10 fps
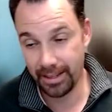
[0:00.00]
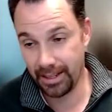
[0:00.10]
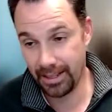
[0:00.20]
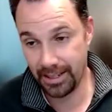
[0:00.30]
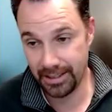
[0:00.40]

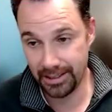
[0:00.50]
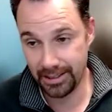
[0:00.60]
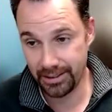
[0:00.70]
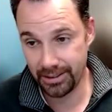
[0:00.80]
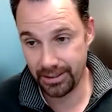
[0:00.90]

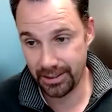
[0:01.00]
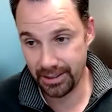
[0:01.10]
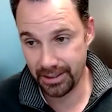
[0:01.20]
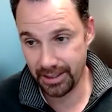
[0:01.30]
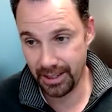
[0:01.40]
And
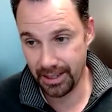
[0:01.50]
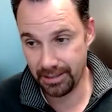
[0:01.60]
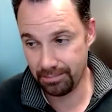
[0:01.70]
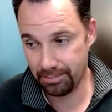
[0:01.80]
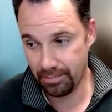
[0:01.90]

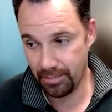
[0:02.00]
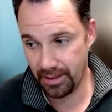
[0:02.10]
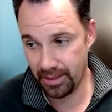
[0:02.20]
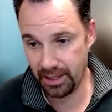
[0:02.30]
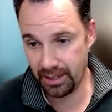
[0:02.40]
I
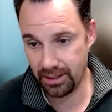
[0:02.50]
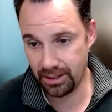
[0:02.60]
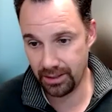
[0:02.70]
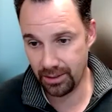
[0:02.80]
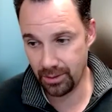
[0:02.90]
think
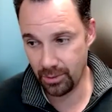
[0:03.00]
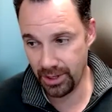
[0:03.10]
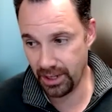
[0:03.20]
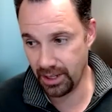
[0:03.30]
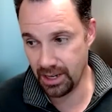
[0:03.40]
we
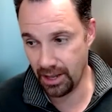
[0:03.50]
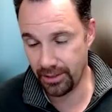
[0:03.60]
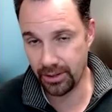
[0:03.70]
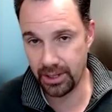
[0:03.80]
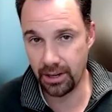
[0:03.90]
need
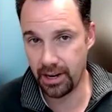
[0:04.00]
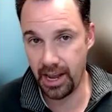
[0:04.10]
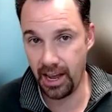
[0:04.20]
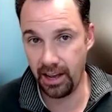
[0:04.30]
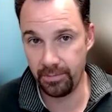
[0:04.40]
another year and a
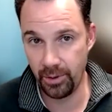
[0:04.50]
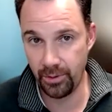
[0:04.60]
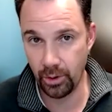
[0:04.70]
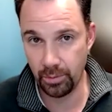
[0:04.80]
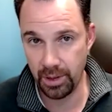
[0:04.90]
half
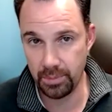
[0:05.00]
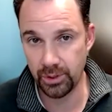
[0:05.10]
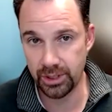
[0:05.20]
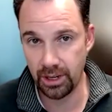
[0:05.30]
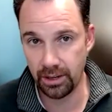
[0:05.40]
before people
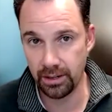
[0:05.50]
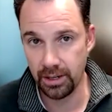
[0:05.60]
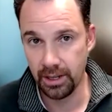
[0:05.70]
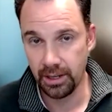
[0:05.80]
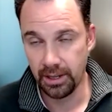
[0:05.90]
start
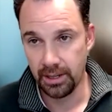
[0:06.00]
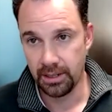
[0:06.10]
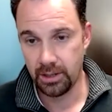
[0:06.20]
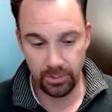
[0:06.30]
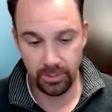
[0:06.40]

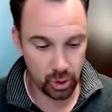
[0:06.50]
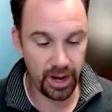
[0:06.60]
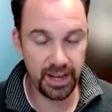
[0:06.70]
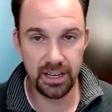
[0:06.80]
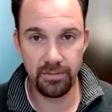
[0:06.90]
to have
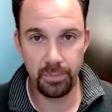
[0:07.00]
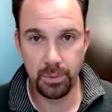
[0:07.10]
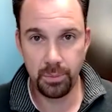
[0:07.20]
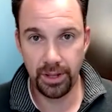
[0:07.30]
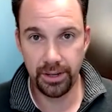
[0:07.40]
trained enough
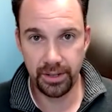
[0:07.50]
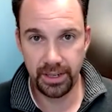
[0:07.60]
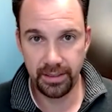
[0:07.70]
people underneath